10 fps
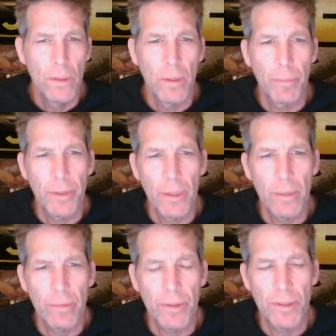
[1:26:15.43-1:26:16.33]
am I gonna
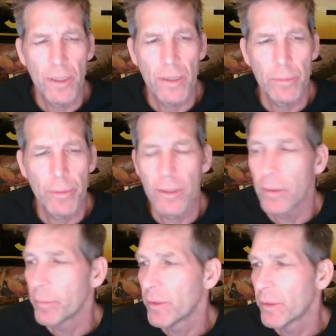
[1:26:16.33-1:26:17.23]
have to change my
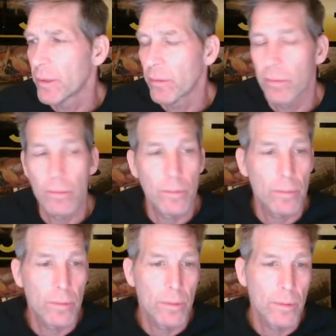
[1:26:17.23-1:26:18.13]
image? I
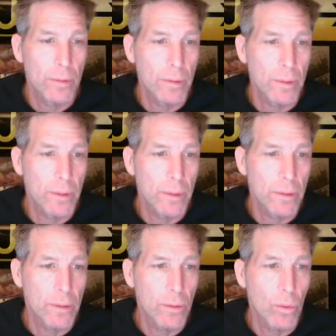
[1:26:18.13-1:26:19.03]
guess
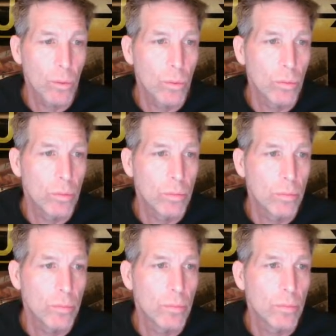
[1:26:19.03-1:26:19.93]
so.
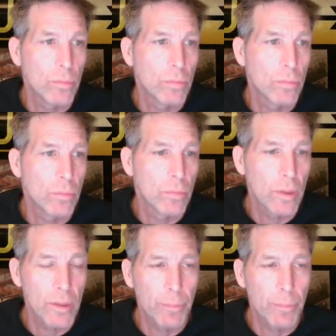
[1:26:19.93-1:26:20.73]
That's